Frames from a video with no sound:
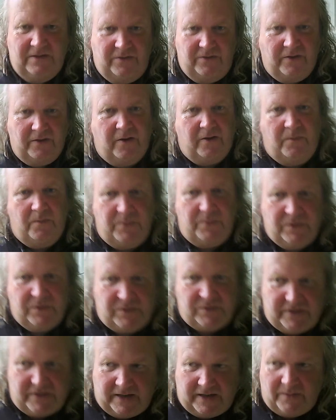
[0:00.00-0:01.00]
into the
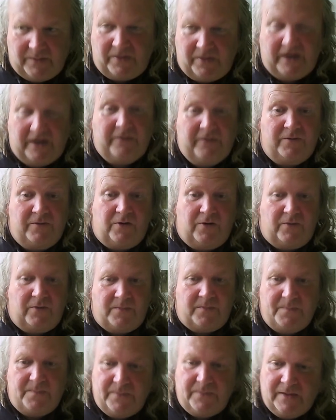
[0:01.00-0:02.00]
computer yet. But I have
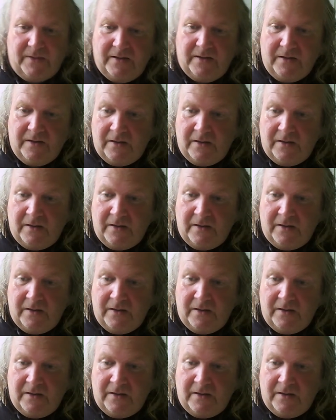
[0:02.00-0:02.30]
got them.